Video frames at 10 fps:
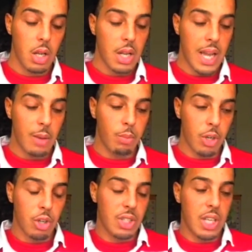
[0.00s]
Like,
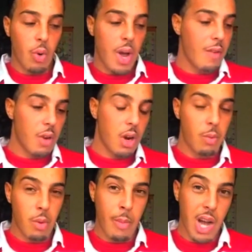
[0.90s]
because they don't have a
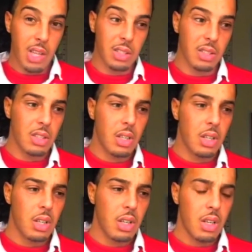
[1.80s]
couple boxes.
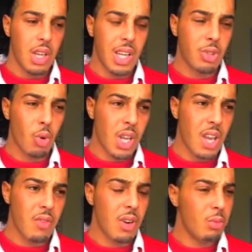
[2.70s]
It's okay
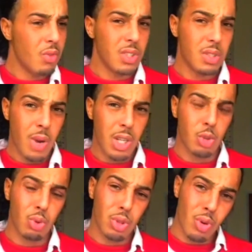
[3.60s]
for them to respect you.
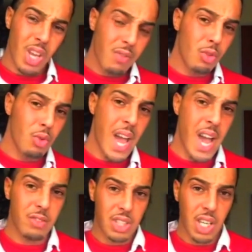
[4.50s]
It's okay for you to have
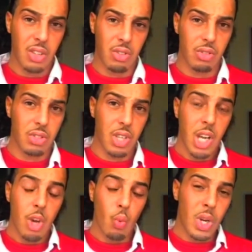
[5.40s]
standards.
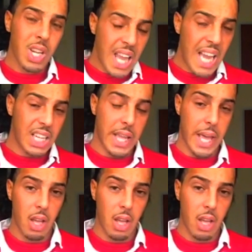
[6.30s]
We like that.